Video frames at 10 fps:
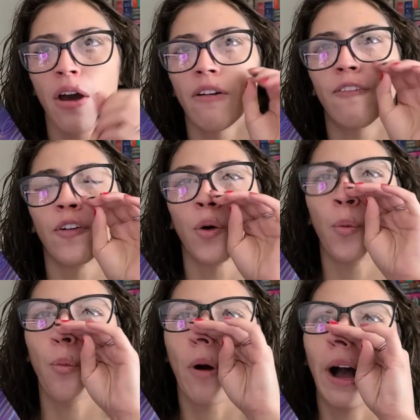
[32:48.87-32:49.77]
for
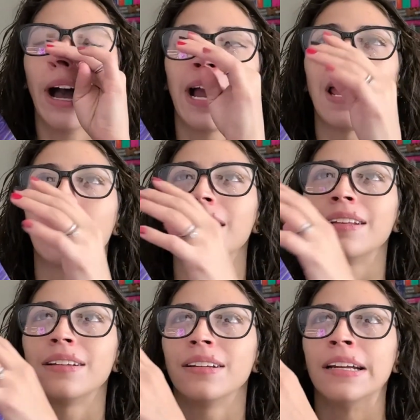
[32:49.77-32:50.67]
why
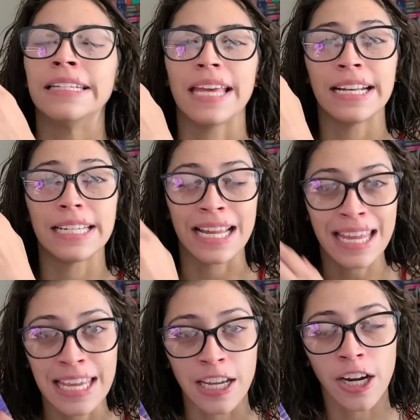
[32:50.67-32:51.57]
it's ending
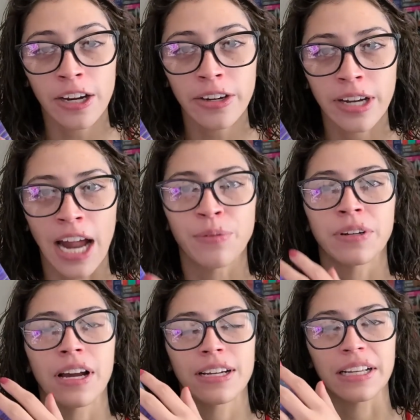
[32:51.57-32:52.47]
here and we're
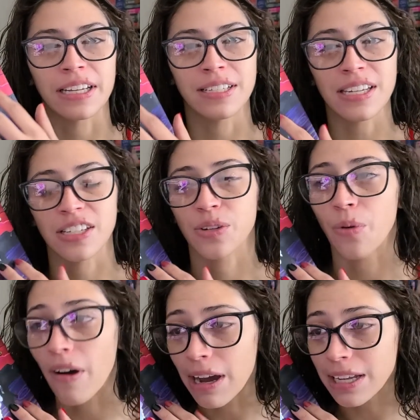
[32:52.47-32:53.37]
not going to continue
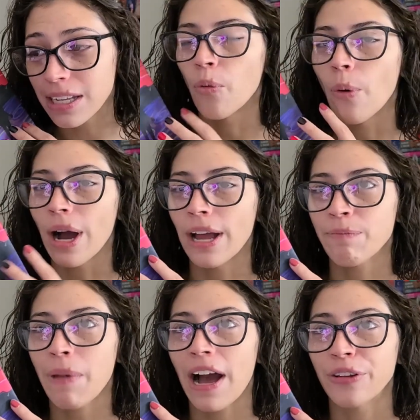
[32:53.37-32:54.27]
on, why
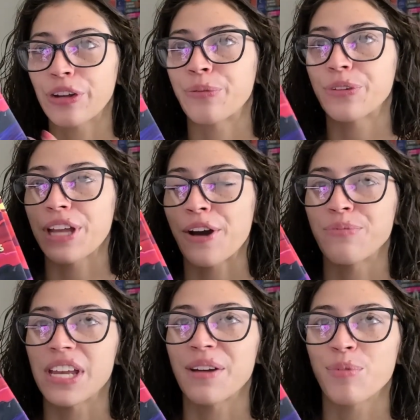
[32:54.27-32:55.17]
Paola will now
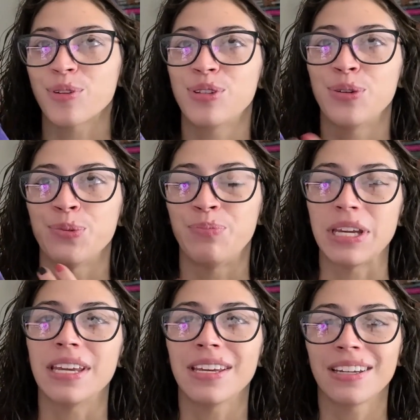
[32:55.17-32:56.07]
be able to
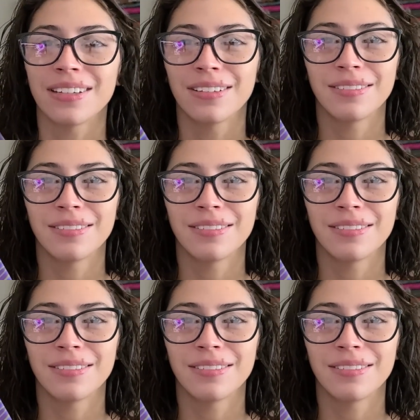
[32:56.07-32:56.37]
be